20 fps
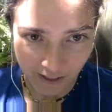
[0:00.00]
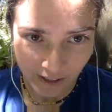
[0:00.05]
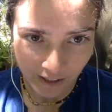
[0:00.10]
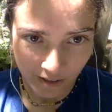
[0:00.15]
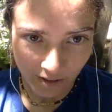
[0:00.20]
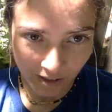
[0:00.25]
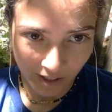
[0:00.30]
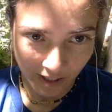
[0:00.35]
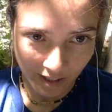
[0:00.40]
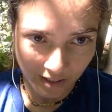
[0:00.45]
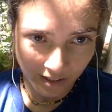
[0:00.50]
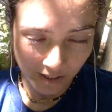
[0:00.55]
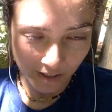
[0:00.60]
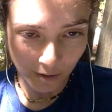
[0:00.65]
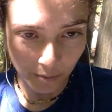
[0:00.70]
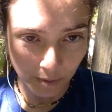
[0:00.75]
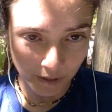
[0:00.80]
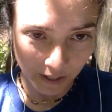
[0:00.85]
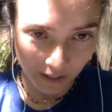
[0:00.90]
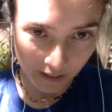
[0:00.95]
that you can't see
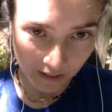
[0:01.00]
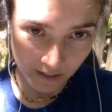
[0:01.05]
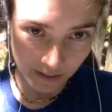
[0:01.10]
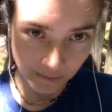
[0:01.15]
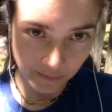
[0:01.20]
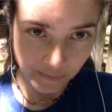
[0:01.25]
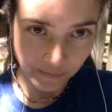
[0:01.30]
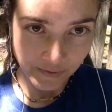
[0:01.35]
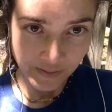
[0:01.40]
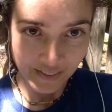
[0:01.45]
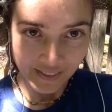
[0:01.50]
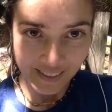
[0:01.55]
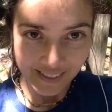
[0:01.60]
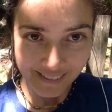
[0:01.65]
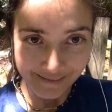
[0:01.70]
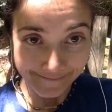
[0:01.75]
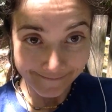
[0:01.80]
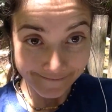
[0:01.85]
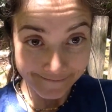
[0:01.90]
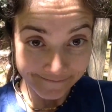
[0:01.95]
the bees.
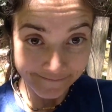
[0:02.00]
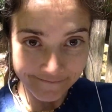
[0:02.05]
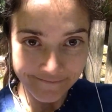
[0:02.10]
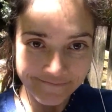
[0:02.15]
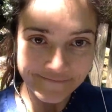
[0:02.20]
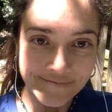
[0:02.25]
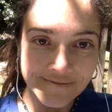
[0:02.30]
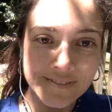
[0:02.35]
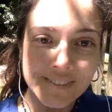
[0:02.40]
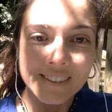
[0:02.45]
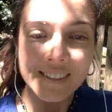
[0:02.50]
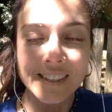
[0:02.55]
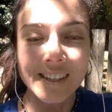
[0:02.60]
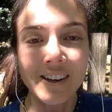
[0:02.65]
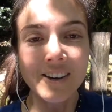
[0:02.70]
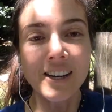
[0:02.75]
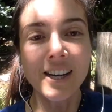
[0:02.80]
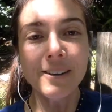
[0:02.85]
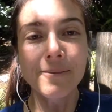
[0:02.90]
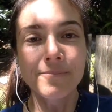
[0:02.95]

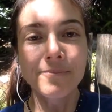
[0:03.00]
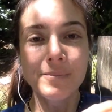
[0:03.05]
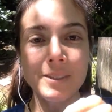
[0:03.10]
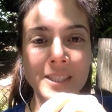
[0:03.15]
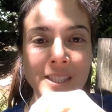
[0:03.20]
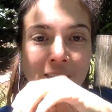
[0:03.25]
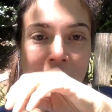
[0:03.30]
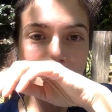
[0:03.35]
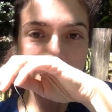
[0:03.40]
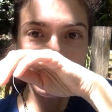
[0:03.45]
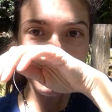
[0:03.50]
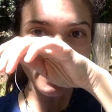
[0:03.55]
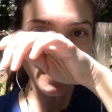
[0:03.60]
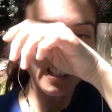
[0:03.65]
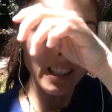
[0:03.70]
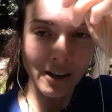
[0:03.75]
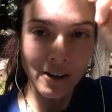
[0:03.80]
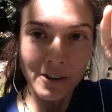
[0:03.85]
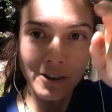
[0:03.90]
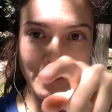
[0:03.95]
Okay, massage
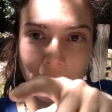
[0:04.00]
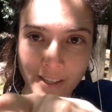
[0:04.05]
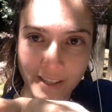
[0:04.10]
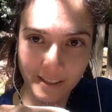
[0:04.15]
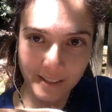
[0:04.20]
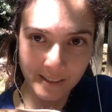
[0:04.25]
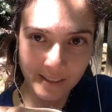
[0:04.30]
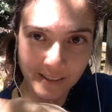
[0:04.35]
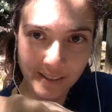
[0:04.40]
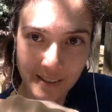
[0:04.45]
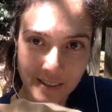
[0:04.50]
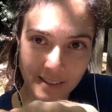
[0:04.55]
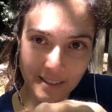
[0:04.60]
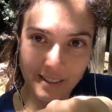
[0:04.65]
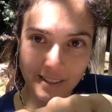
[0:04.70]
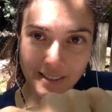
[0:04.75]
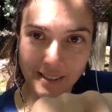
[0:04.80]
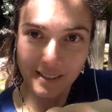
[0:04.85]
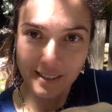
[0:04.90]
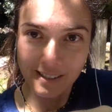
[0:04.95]
reunion. Oh, there.
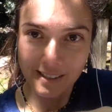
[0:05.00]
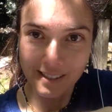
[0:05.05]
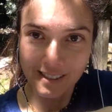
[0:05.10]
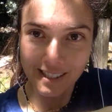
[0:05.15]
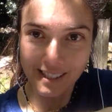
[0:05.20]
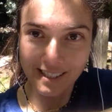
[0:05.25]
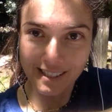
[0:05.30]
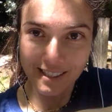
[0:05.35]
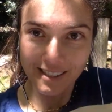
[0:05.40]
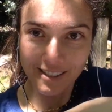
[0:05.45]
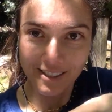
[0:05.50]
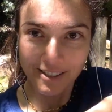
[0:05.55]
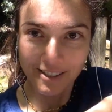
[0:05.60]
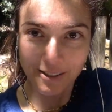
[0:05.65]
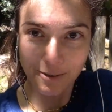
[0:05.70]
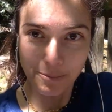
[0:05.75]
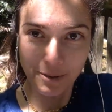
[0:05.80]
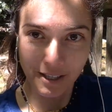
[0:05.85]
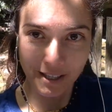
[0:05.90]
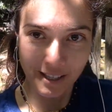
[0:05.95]
See? There's
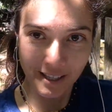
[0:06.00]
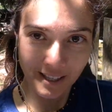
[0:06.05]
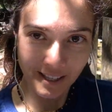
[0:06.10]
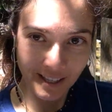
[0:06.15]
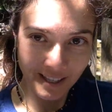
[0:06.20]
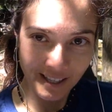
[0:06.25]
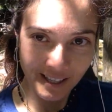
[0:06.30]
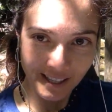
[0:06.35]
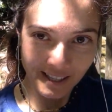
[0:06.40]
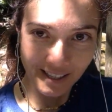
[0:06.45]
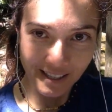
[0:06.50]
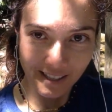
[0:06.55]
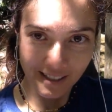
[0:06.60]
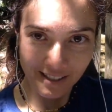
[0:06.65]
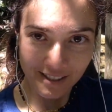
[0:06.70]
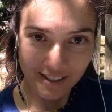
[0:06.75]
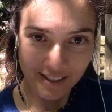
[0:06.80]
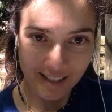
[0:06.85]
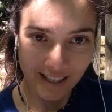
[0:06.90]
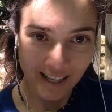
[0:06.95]
the bee.
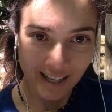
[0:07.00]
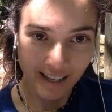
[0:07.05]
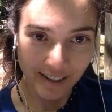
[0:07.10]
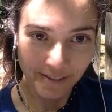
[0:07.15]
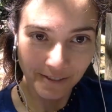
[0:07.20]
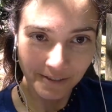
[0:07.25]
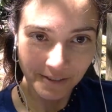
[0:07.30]
There's the hive.